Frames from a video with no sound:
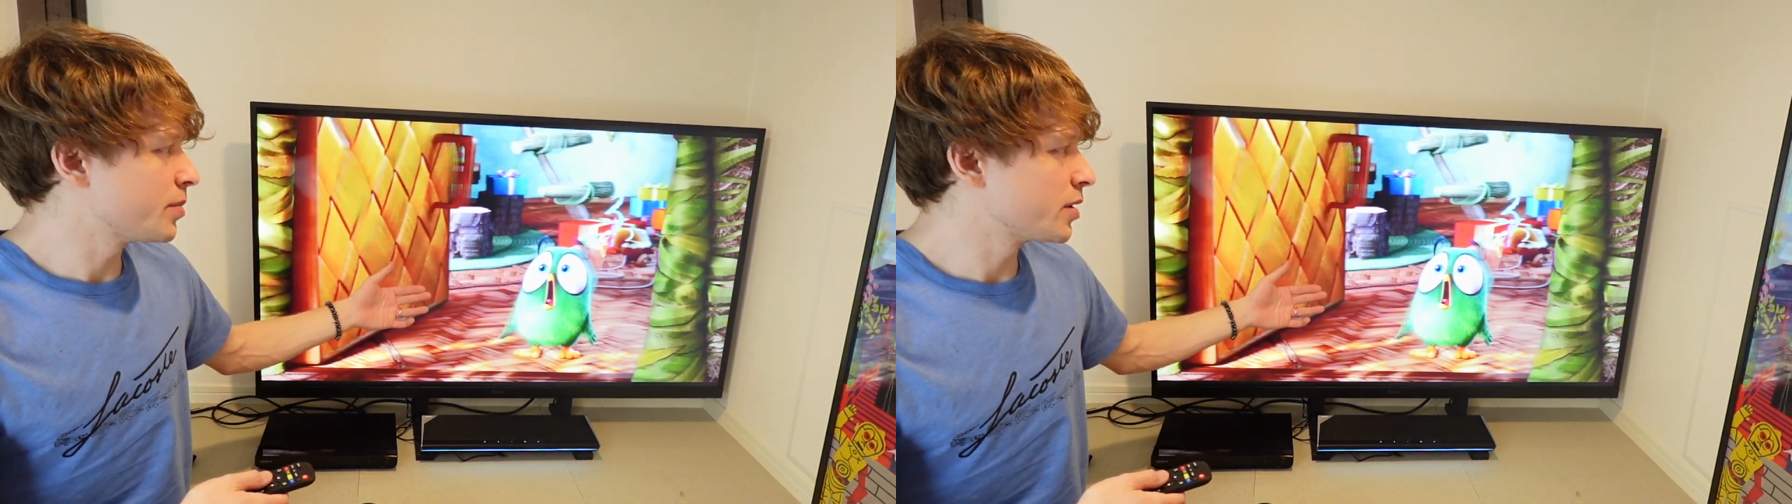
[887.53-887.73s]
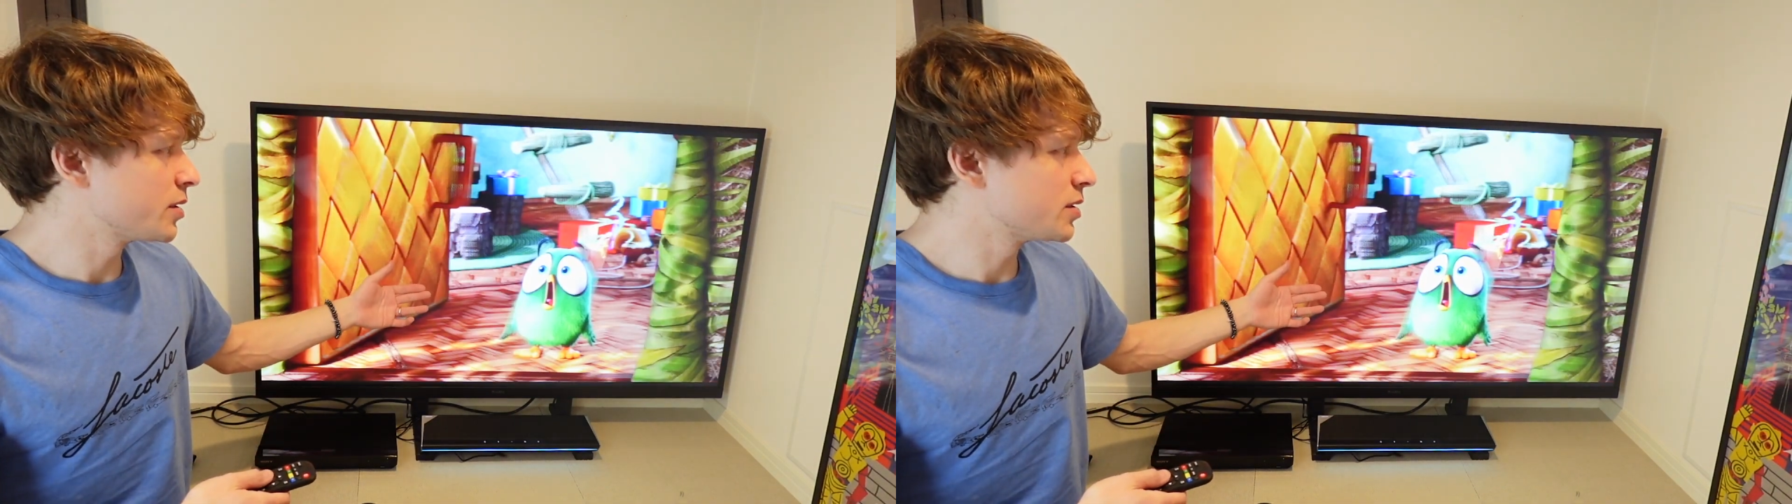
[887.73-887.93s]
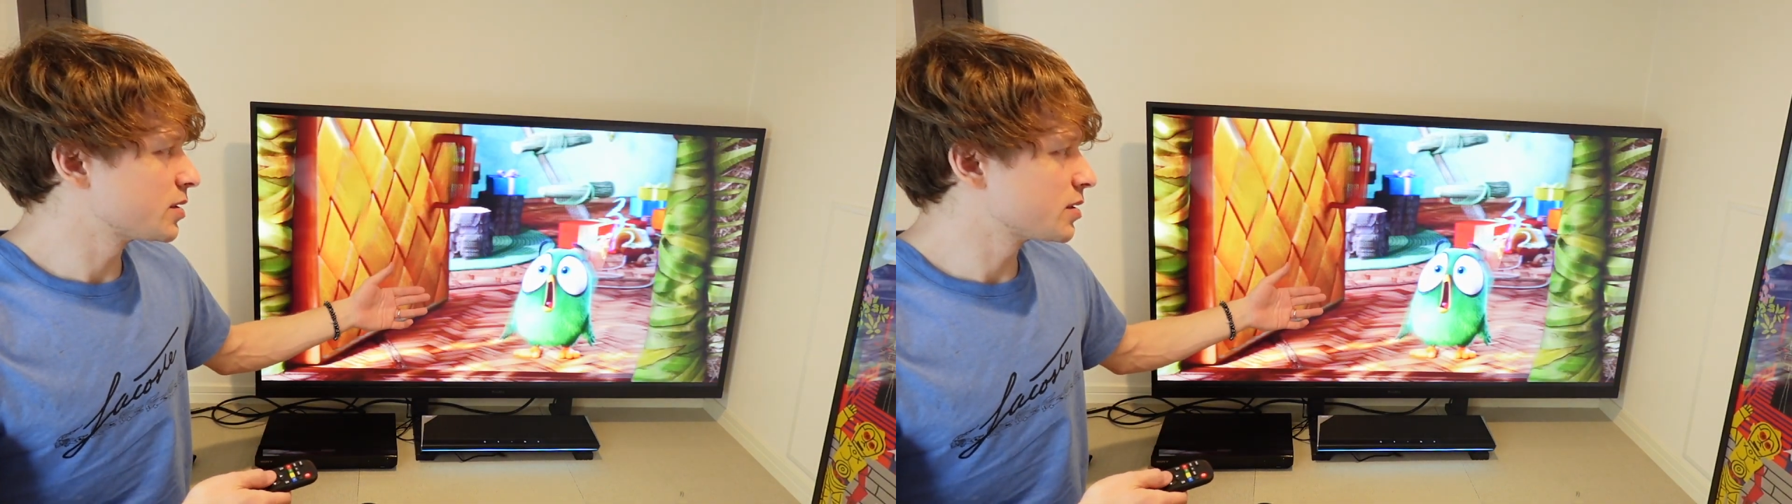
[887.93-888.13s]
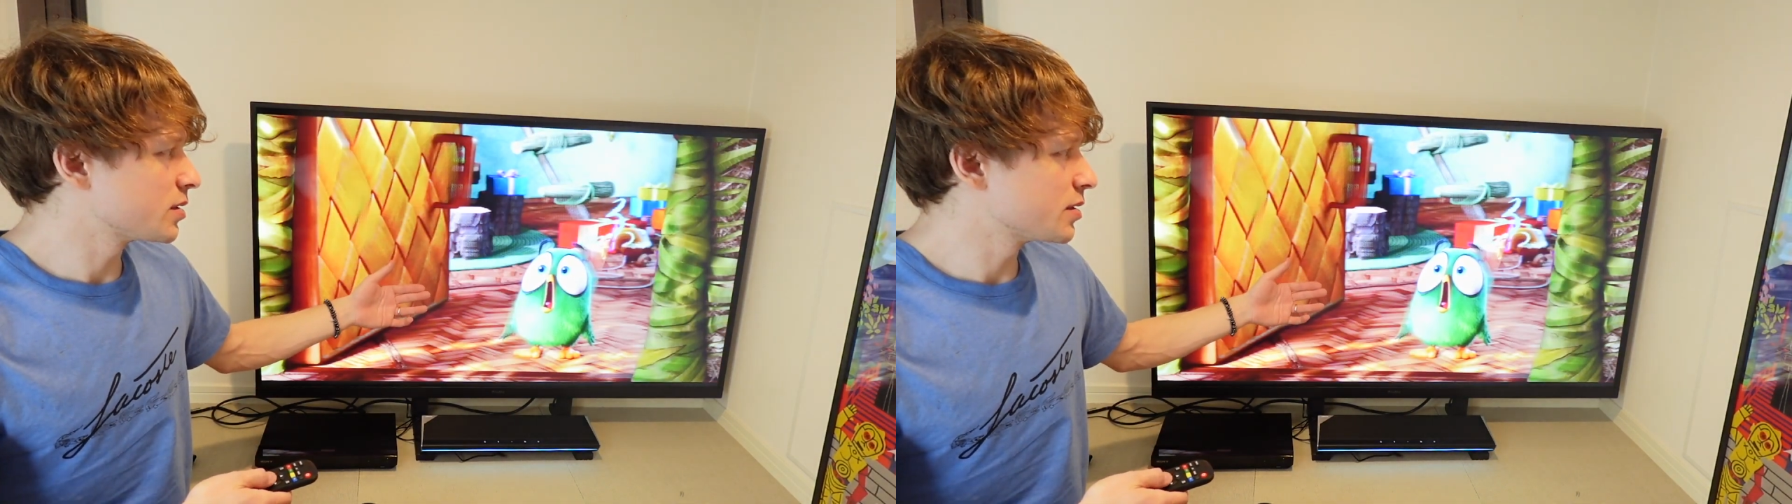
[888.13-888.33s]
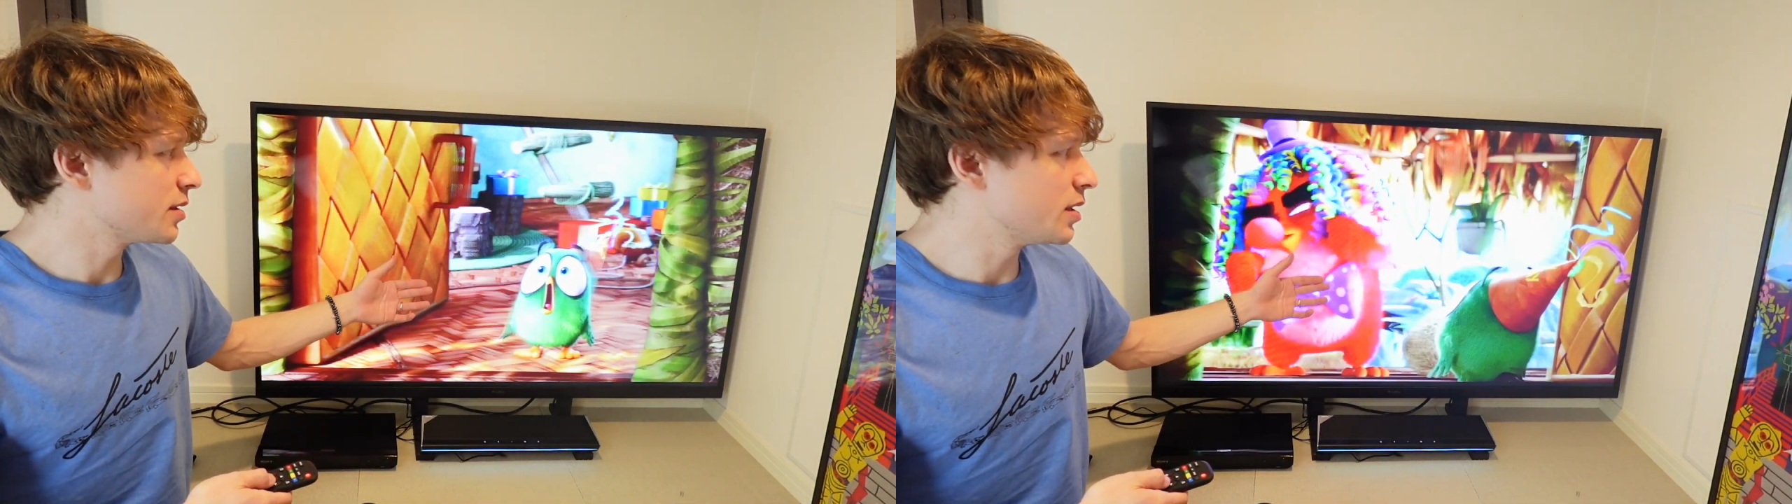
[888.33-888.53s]
Birds
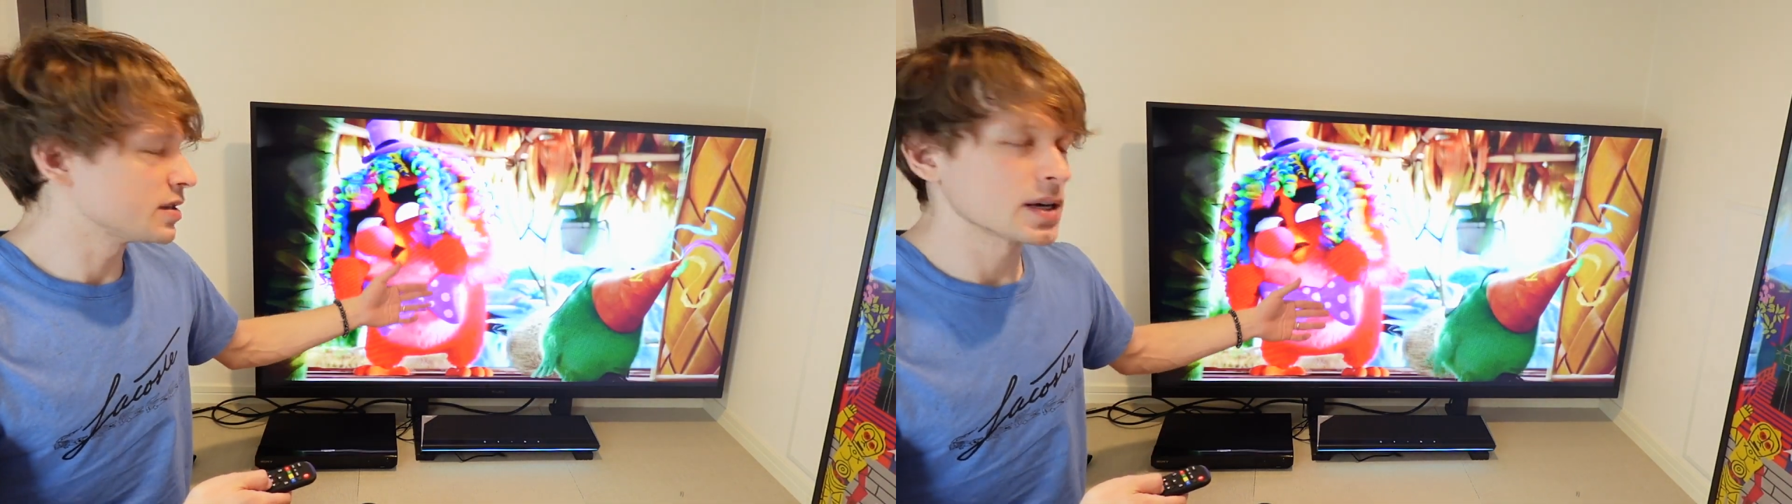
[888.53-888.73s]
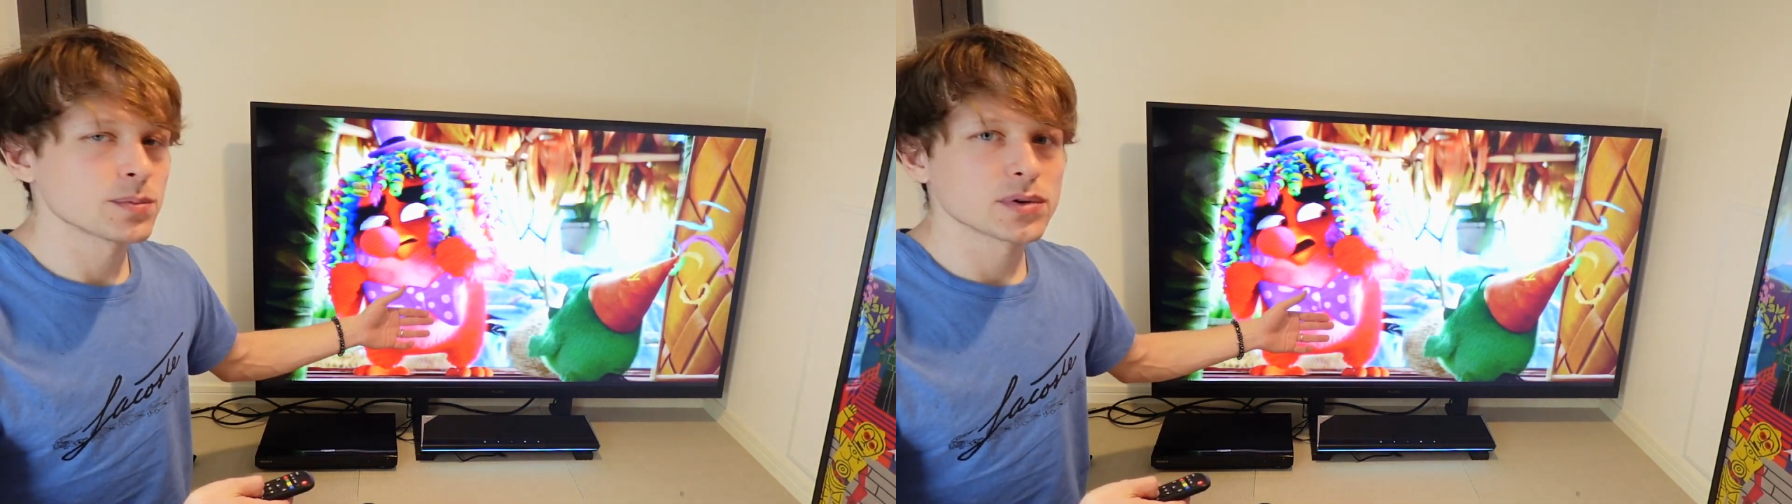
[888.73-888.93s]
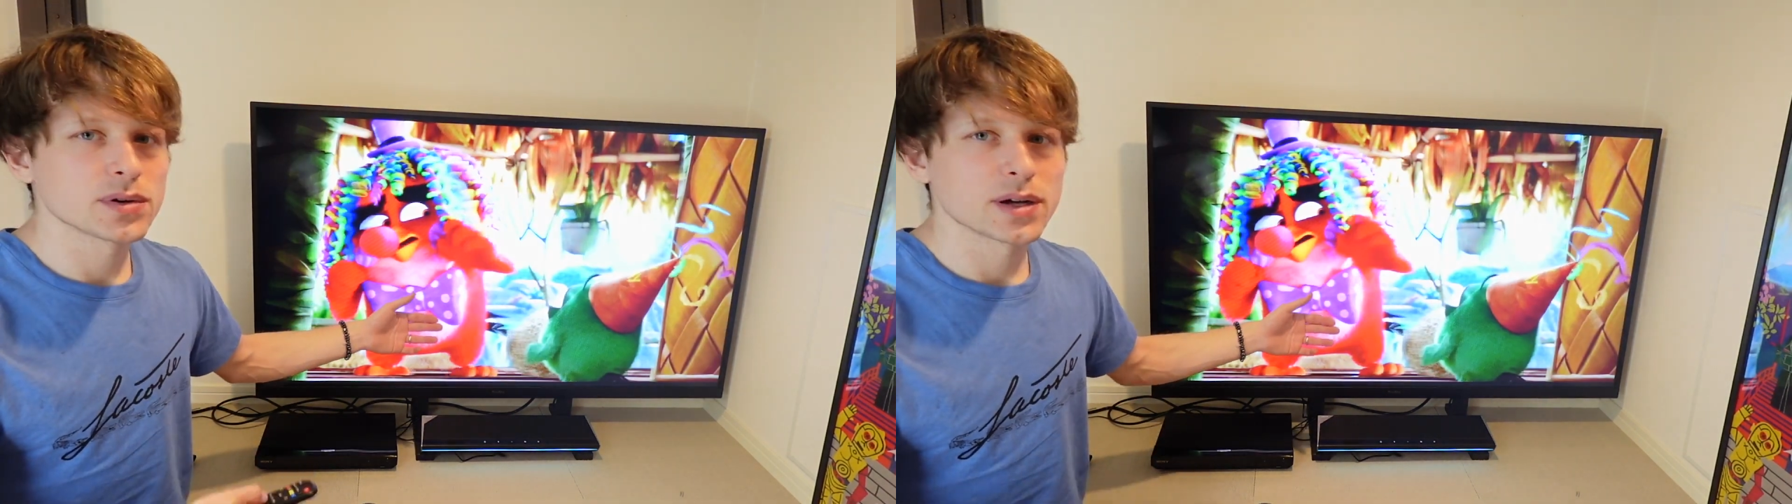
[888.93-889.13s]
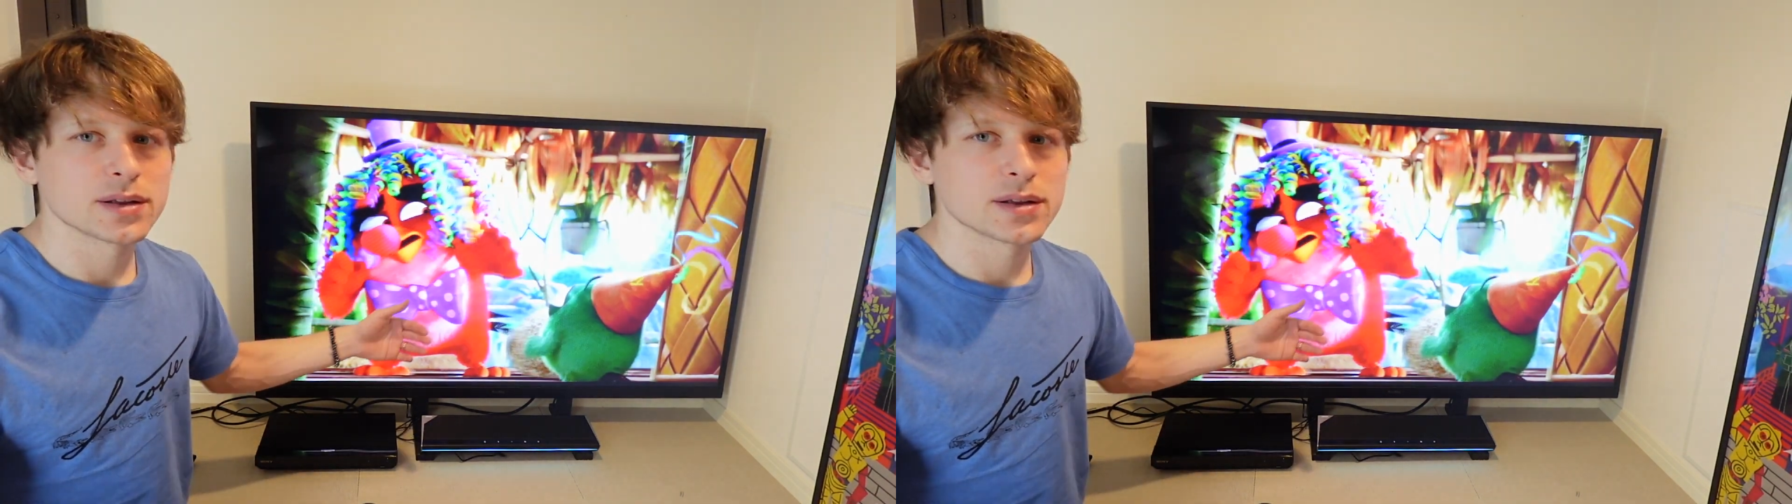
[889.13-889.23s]
example,